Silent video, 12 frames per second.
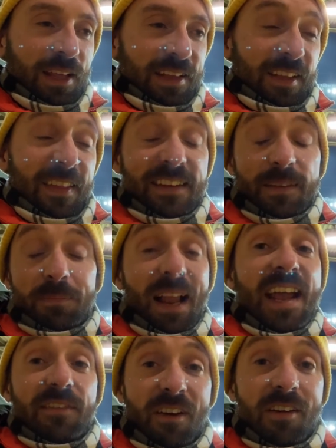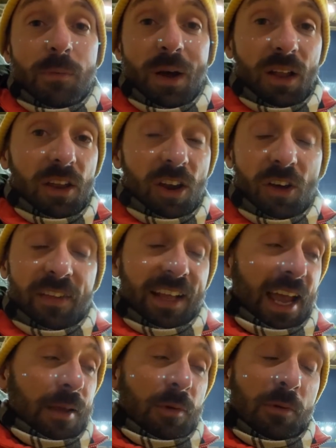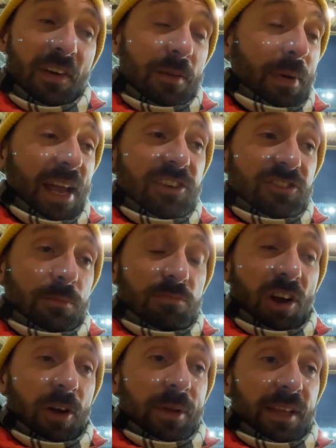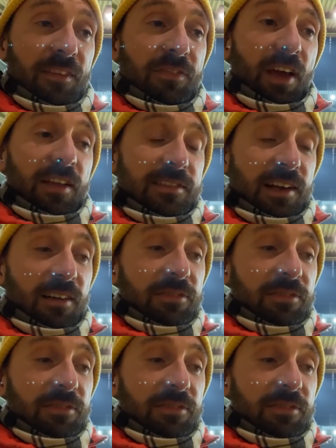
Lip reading: They did play very well a lot of the game. They were very patient and probing in the first half.